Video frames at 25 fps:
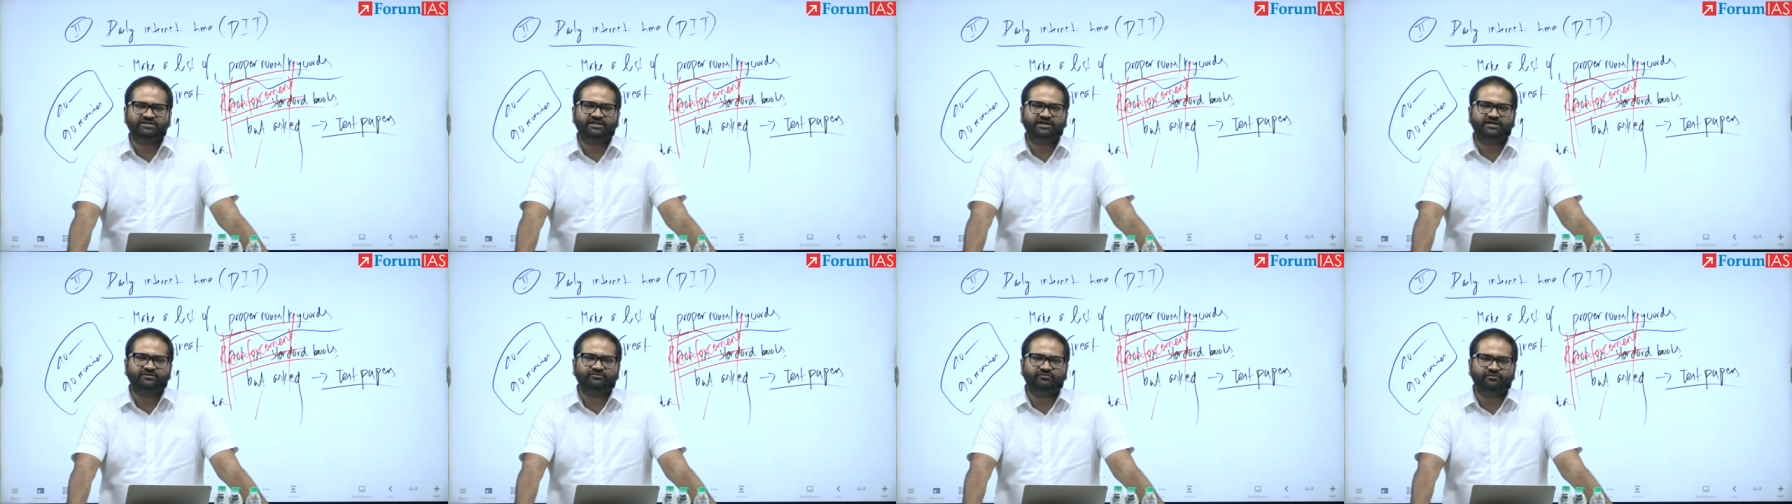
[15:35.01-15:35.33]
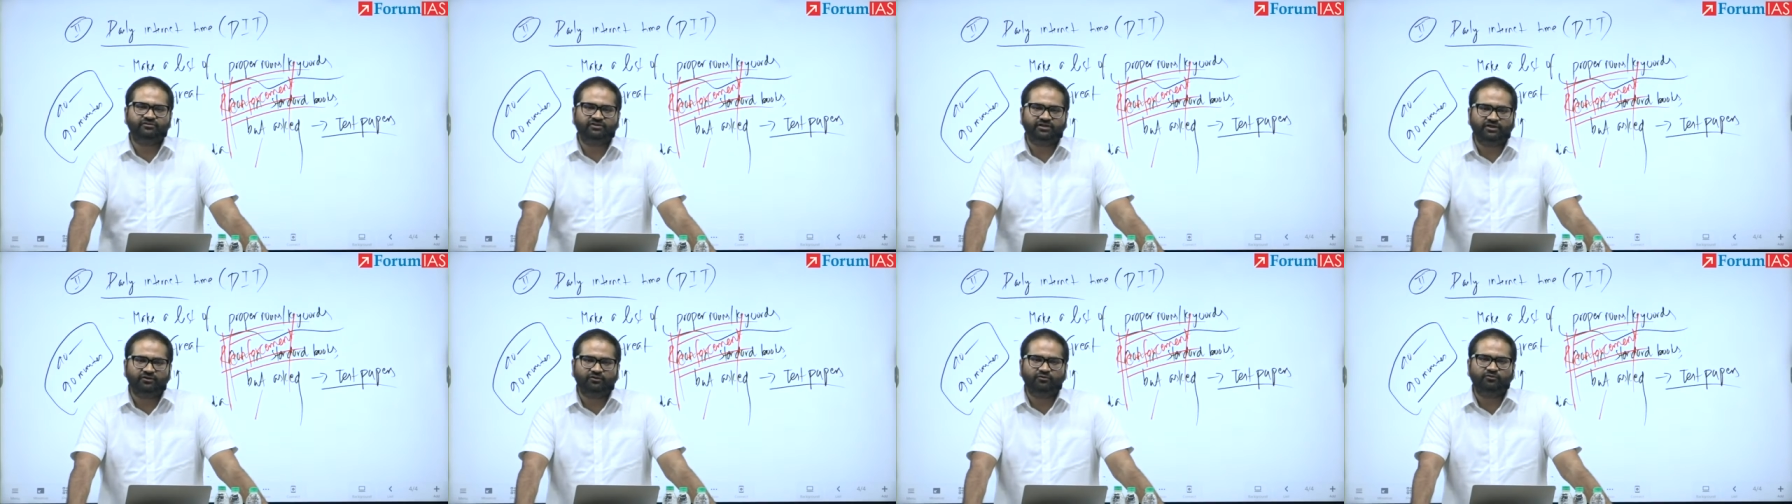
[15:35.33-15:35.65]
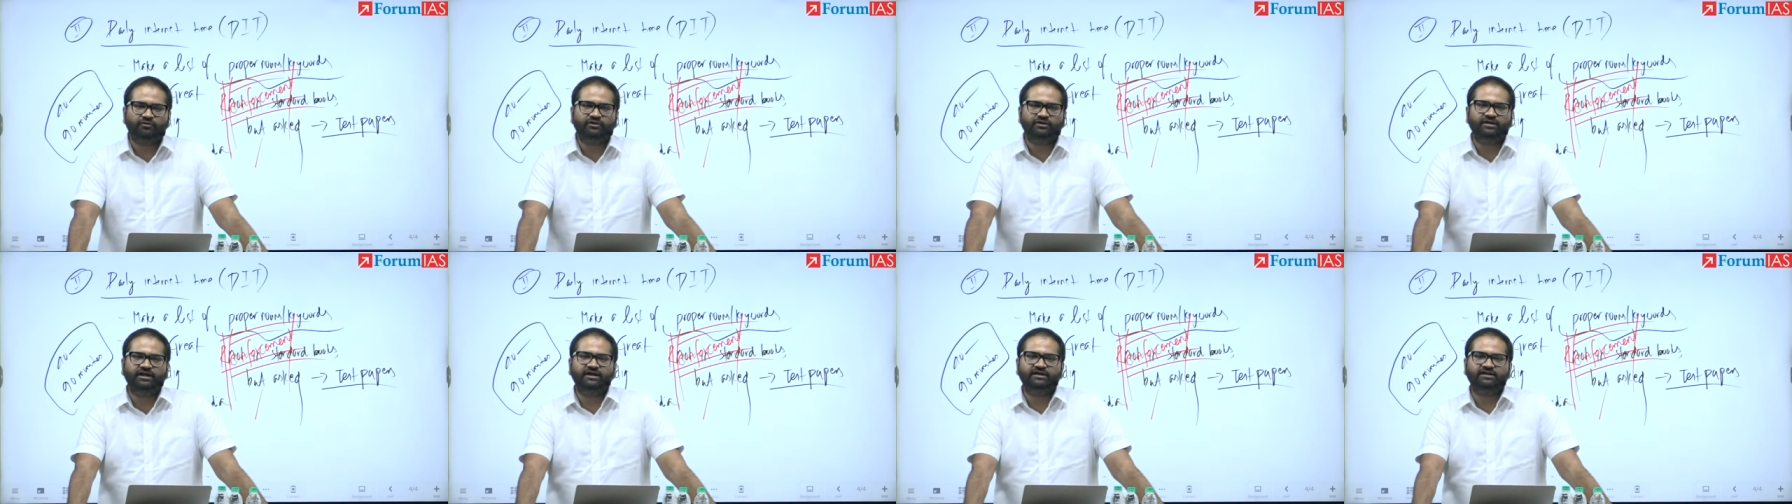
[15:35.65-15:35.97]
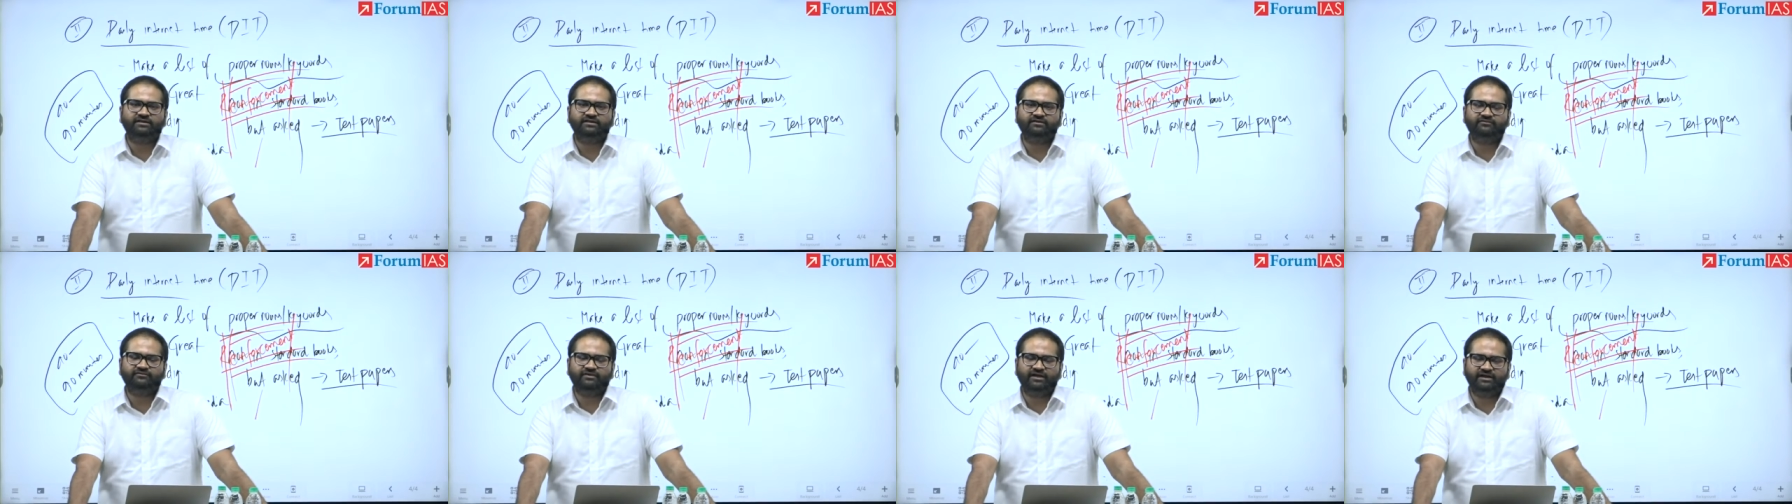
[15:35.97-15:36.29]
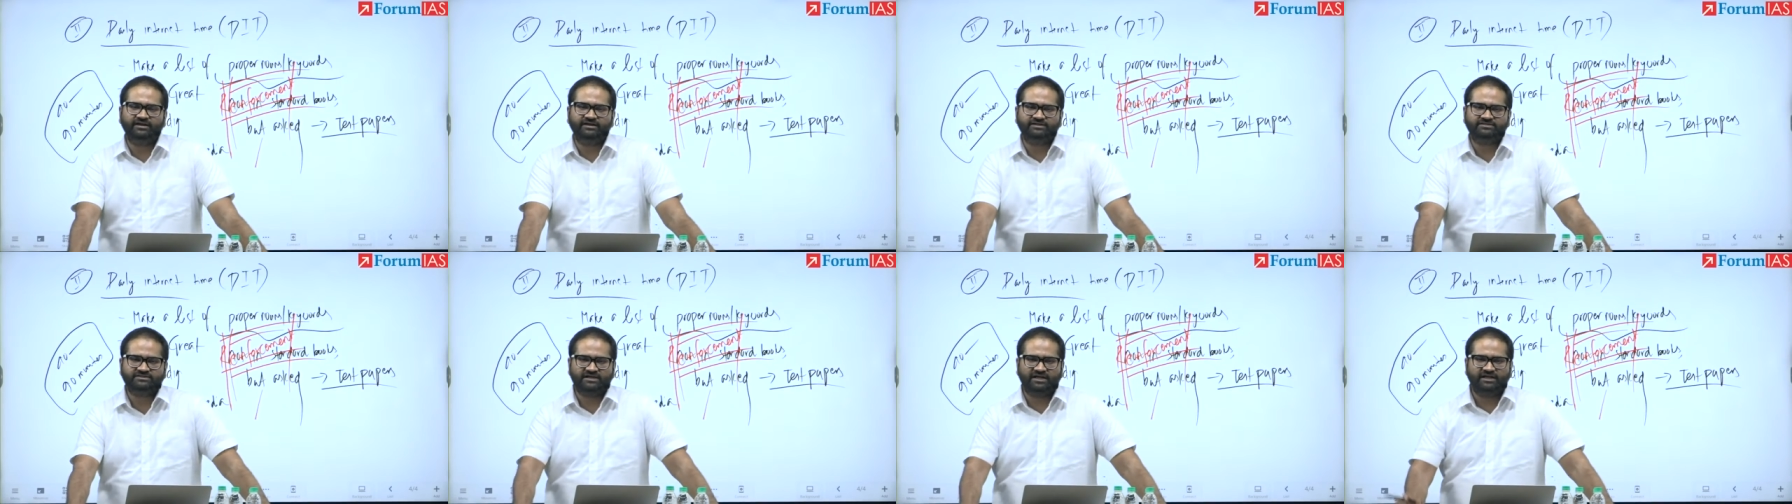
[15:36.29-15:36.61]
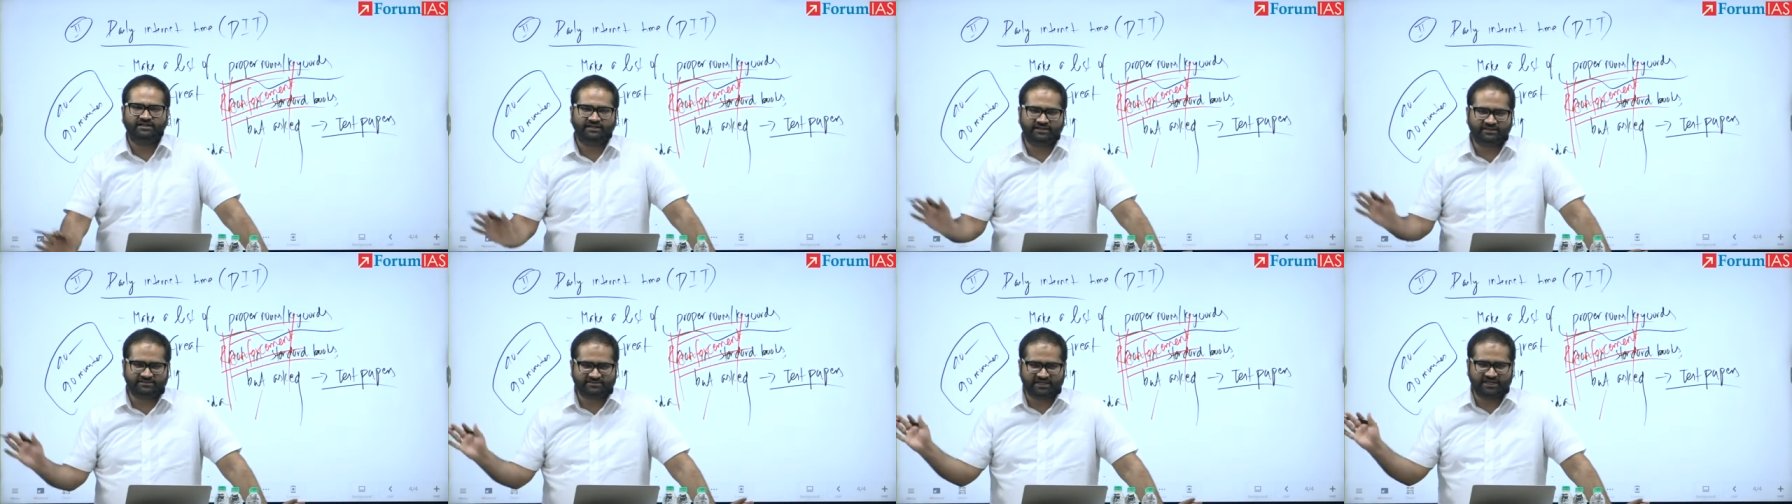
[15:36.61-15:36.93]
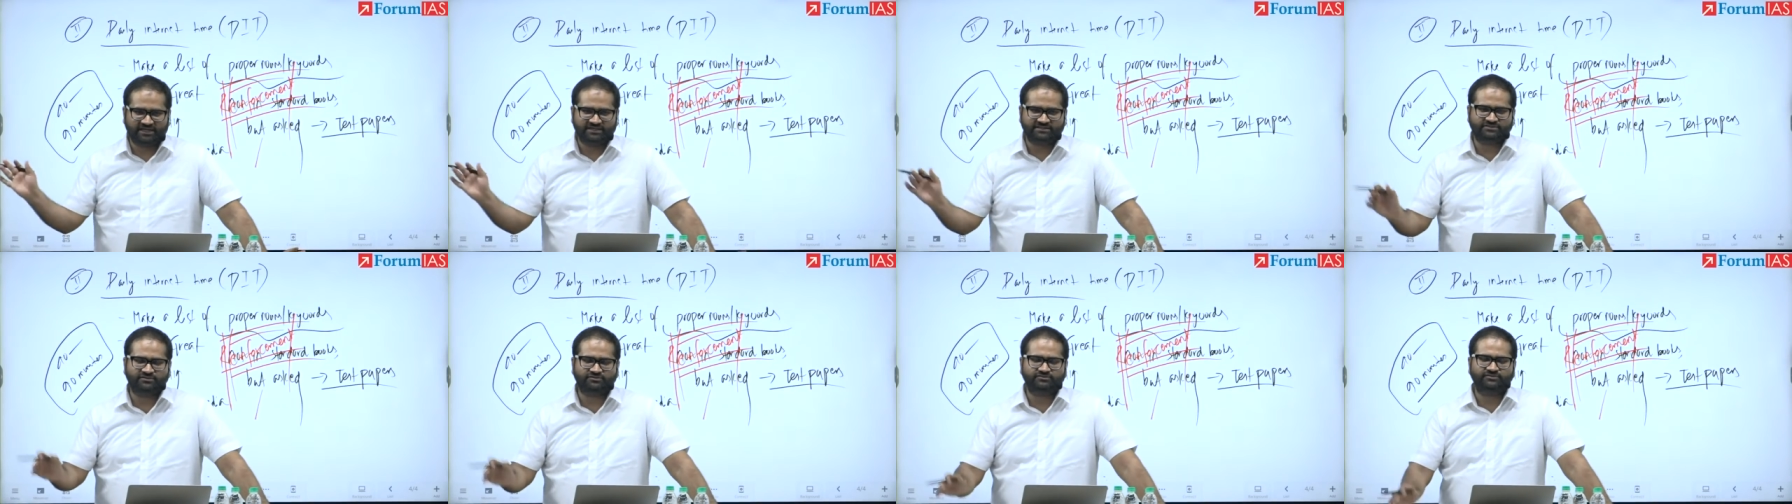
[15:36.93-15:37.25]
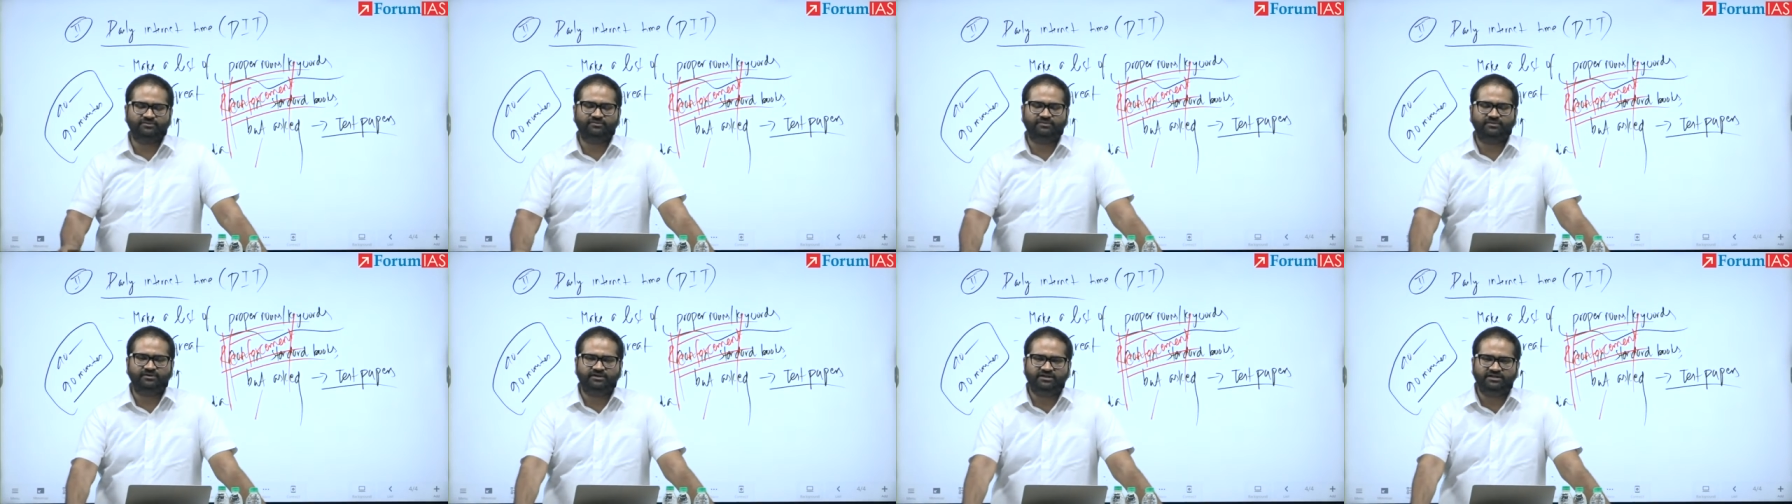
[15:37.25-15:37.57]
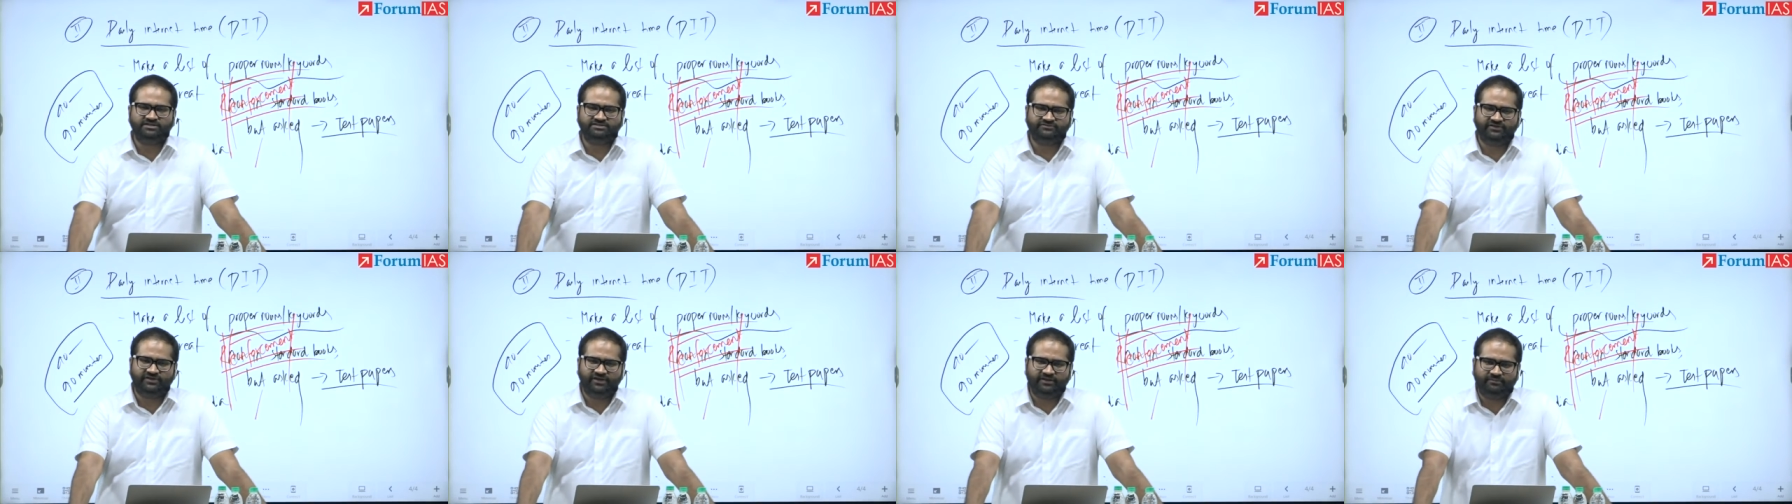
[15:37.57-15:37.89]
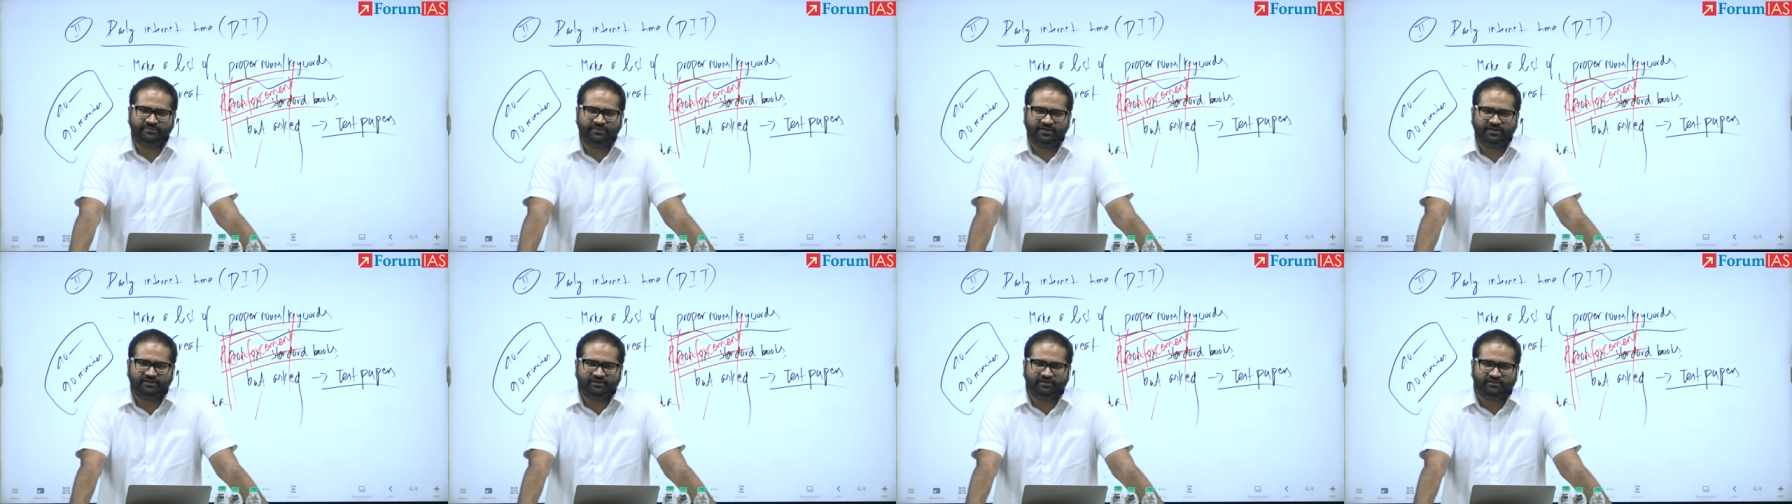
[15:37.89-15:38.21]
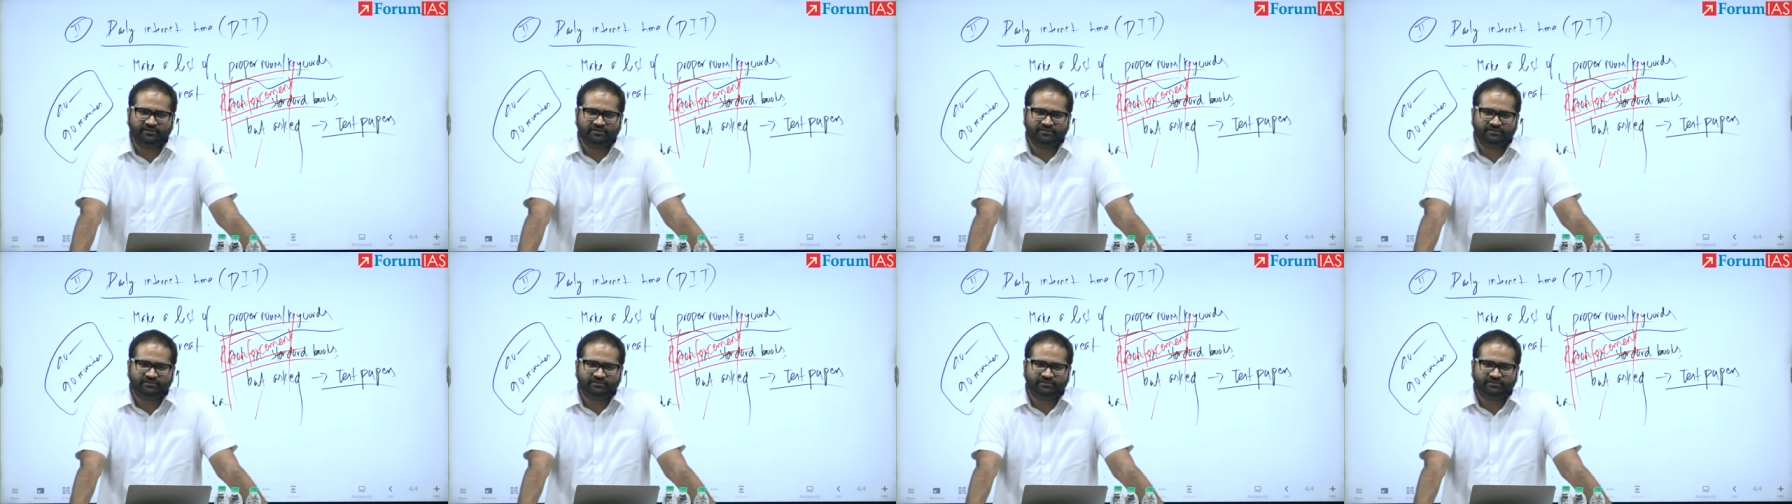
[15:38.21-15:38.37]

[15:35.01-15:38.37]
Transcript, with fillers: therefore they go and hit the wires and the size of the bird is very big.